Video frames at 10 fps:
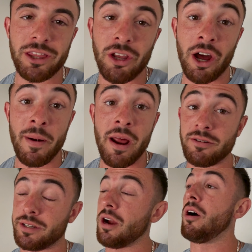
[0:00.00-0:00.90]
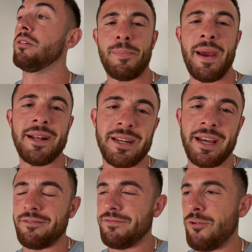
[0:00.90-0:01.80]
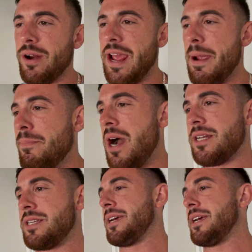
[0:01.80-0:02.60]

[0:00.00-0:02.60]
I thought about it, I was like, oh, can of paint's like 48 bucks.